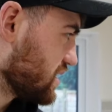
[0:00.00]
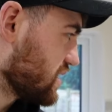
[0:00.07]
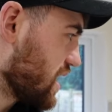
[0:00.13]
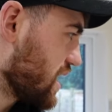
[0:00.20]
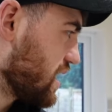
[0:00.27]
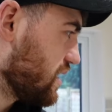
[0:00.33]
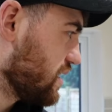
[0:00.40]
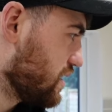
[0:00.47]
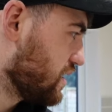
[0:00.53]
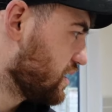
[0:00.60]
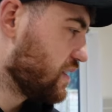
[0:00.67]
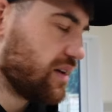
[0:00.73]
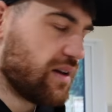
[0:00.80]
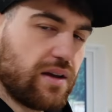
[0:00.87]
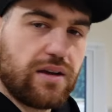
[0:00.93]
is it? I finish
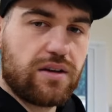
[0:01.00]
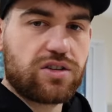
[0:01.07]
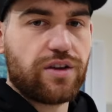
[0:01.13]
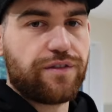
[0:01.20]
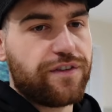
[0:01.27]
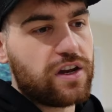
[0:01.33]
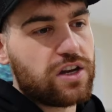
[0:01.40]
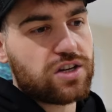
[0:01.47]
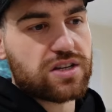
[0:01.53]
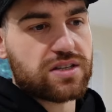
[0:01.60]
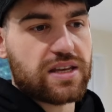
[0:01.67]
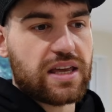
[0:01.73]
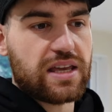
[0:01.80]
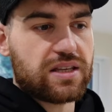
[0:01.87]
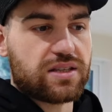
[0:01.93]
Easter. She finishes
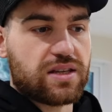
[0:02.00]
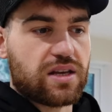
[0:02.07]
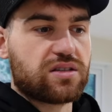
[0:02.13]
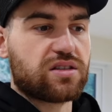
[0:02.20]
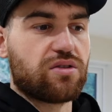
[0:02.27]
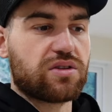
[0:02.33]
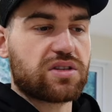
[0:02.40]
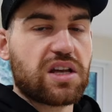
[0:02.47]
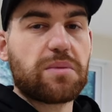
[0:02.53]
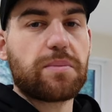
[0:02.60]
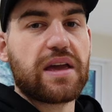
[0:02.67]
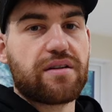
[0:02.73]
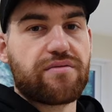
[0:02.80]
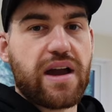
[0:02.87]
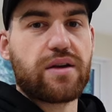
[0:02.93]
at Easter, so it's going to
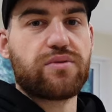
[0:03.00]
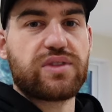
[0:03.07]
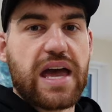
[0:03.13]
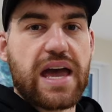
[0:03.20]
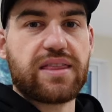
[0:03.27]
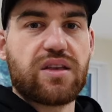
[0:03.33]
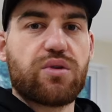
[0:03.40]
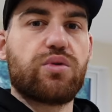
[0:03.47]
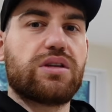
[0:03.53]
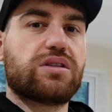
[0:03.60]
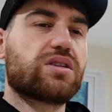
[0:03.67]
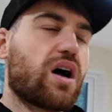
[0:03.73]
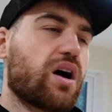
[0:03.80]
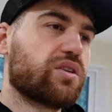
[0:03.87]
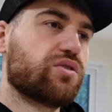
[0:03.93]
be around then that we
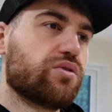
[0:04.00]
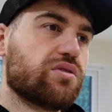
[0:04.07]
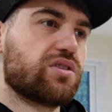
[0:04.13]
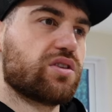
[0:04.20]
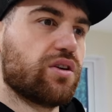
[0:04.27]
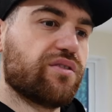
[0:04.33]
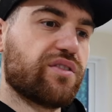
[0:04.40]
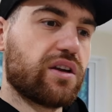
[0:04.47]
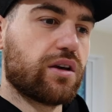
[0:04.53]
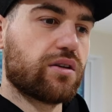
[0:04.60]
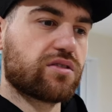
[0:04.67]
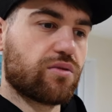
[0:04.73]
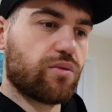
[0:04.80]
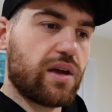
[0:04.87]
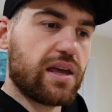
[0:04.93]
start doing two
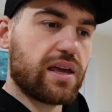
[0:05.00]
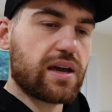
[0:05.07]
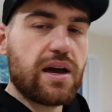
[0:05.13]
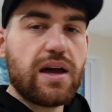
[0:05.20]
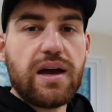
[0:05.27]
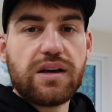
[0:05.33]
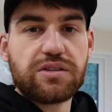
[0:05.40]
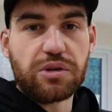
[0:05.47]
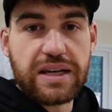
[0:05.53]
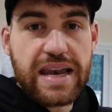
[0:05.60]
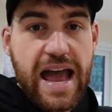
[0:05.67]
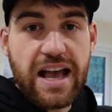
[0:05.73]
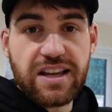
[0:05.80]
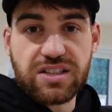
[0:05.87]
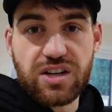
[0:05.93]
videos a week. So
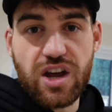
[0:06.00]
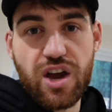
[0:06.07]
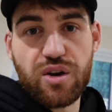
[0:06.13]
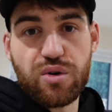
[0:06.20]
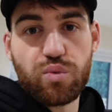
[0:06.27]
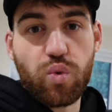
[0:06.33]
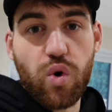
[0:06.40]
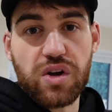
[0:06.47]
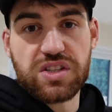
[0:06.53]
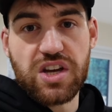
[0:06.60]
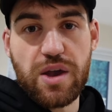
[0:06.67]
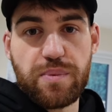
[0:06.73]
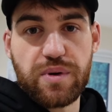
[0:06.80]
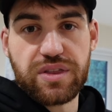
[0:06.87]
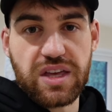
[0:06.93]
let us know what
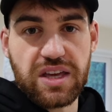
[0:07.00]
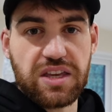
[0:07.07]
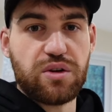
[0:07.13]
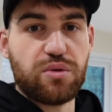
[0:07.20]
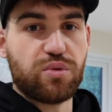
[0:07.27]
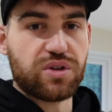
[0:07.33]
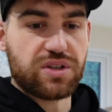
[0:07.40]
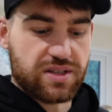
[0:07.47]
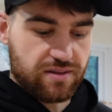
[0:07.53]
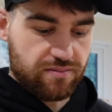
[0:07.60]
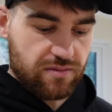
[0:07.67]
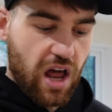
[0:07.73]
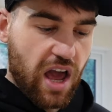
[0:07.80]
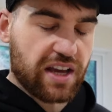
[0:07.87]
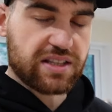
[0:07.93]
type of thing you would
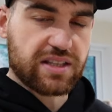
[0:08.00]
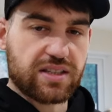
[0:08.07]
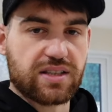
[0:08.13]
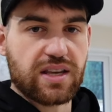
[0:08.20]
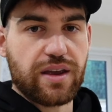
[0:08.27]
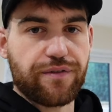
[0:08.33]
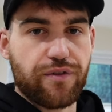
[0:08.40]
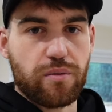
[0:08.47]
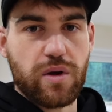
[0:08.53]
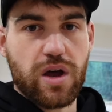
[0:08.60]
like to see from